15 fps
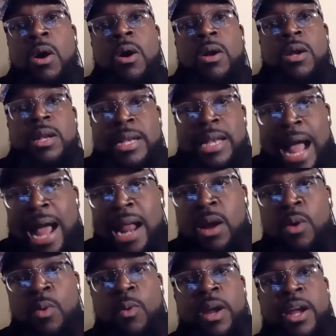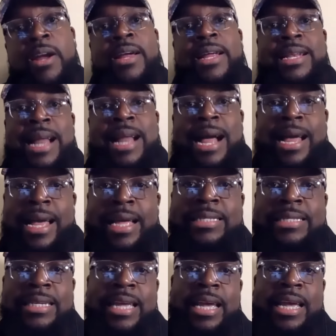are not aware and not
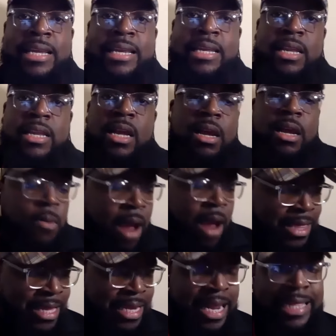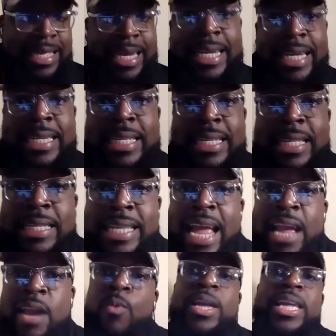educated, right, then at the end of the
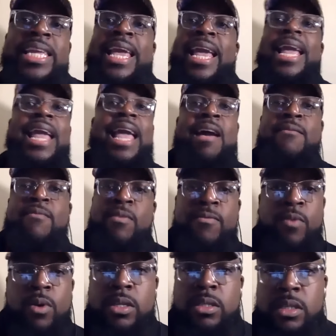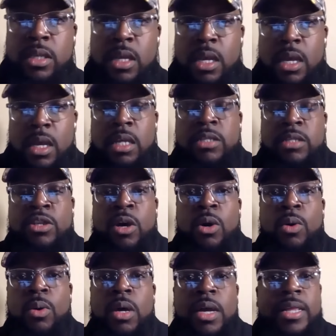day, we can't have a voice. And
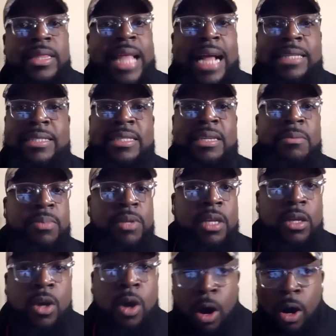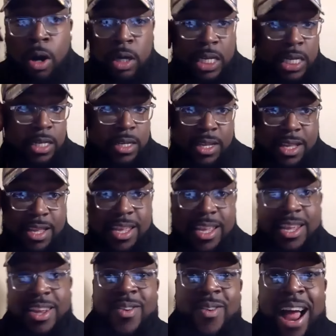so that's simply calling,
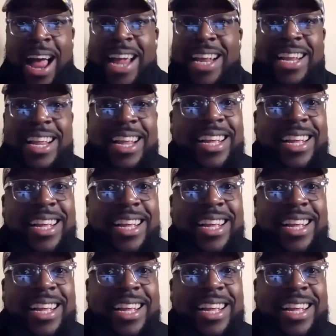mm. right?